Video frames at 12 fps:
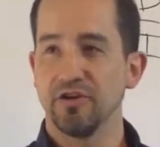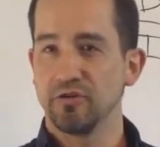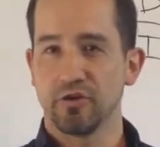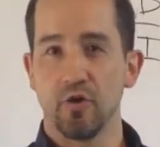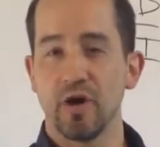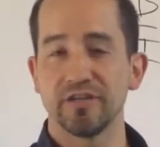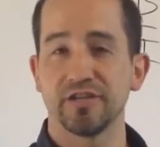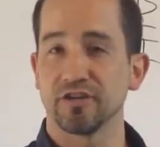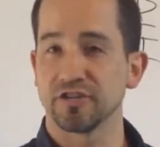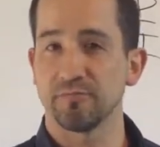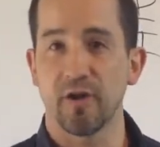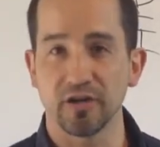go onto your
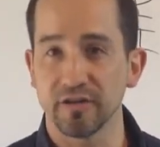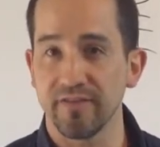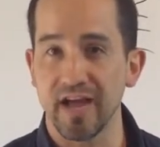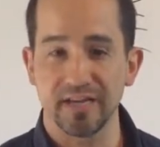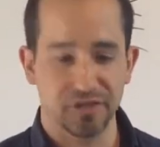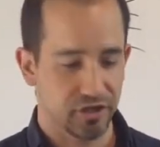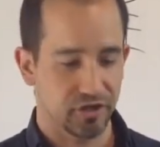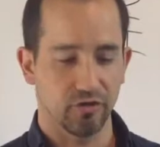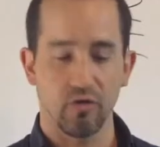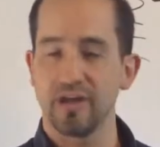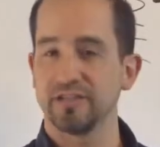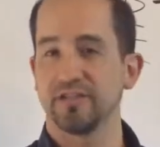smart device, you can
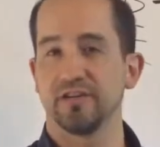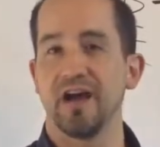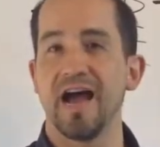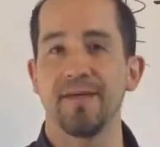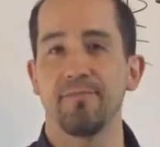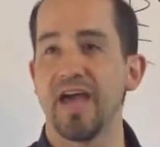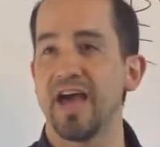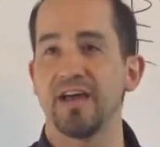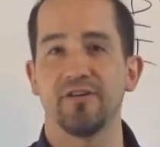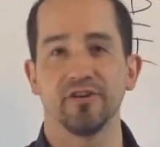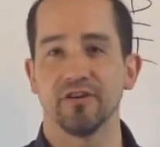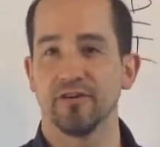go onto your
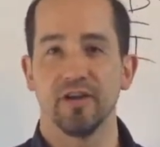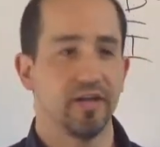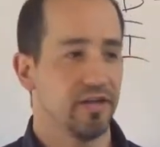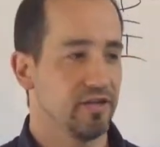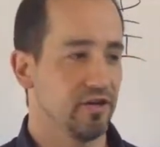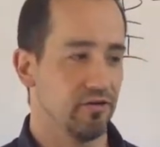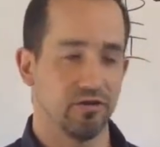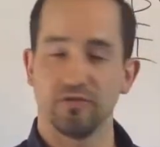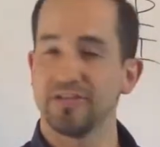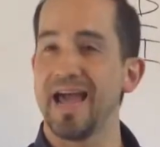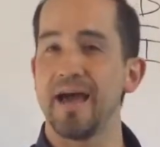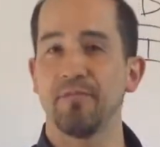iPad or your
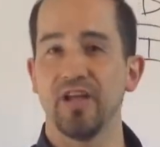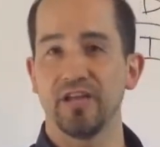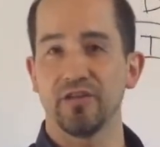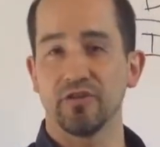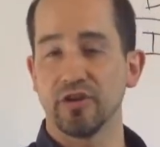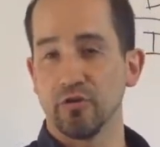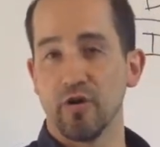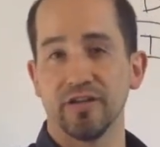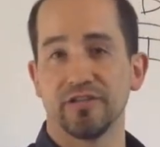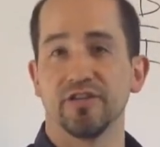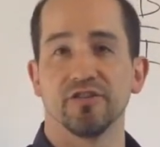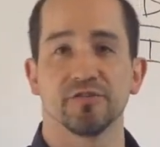tablet, you can go
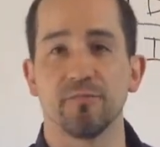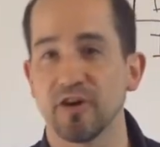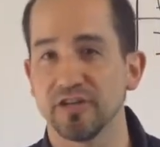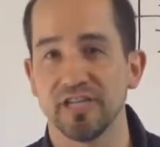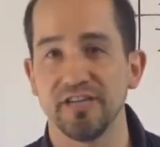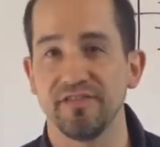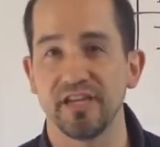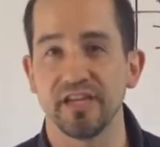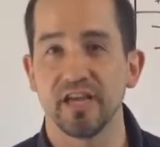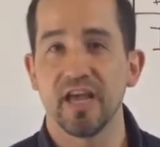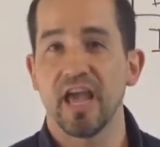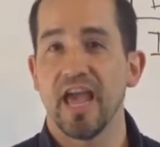onto your smart TV,
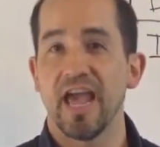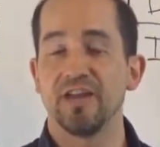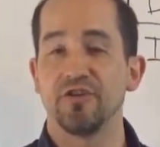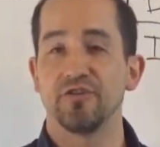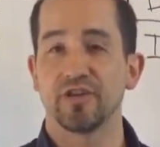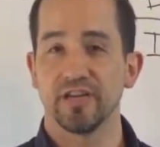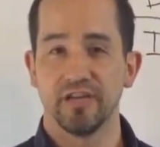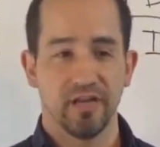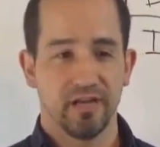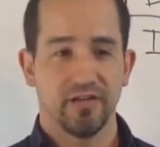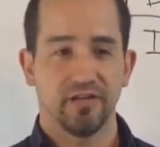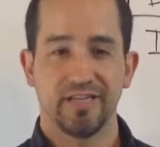and you can
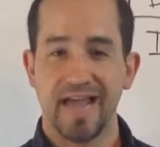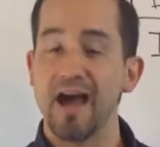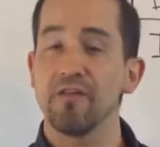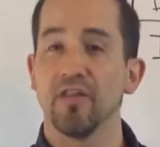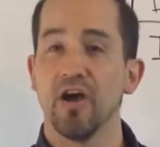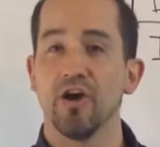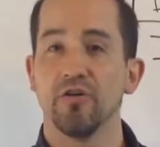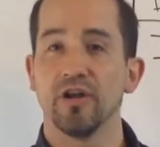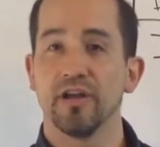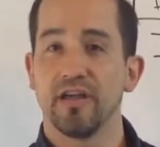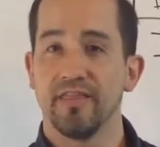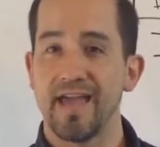download
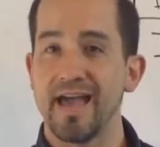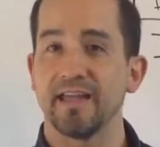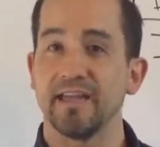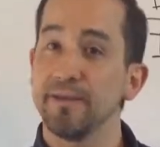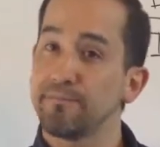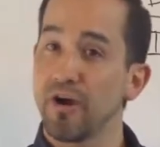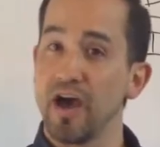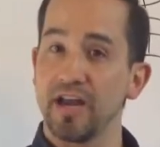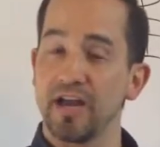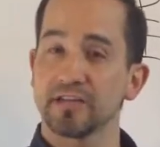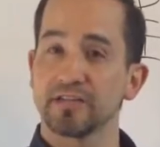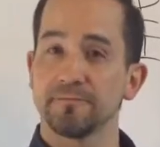that
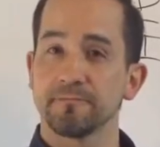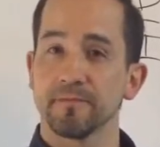e-product,